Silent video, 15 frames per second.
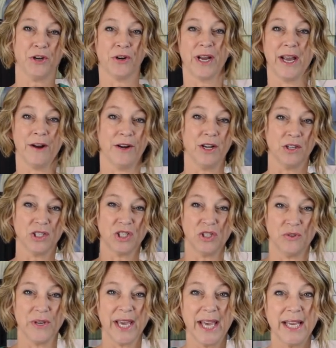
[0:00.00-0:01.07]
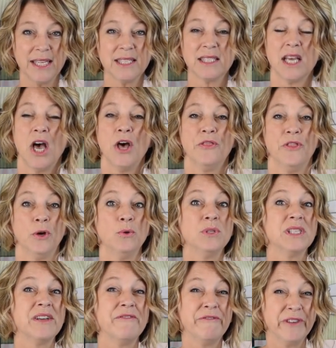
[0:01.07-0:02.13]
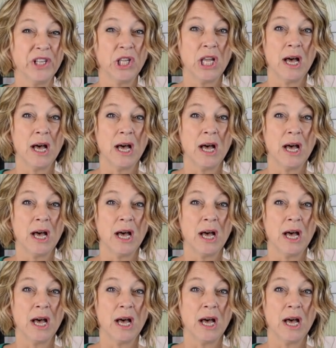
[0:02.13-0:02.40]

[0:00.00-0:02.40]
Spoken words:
your carry-on suitcase, those can fill